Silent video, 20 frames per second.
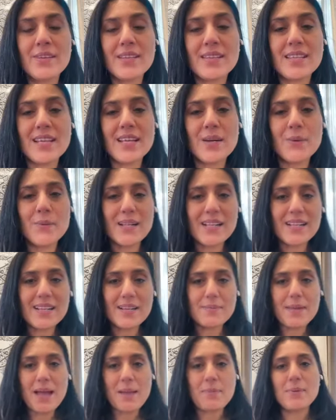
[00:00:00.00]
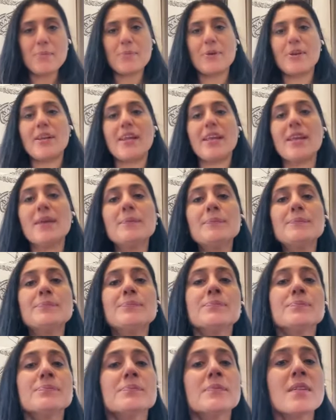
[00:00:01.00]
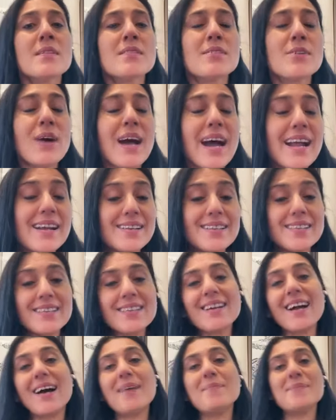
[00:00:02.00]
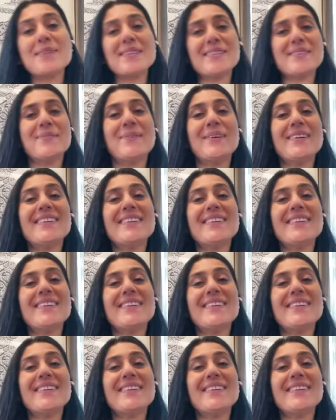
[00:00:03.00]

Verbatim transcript: kritika welcome happy morning so under the carpet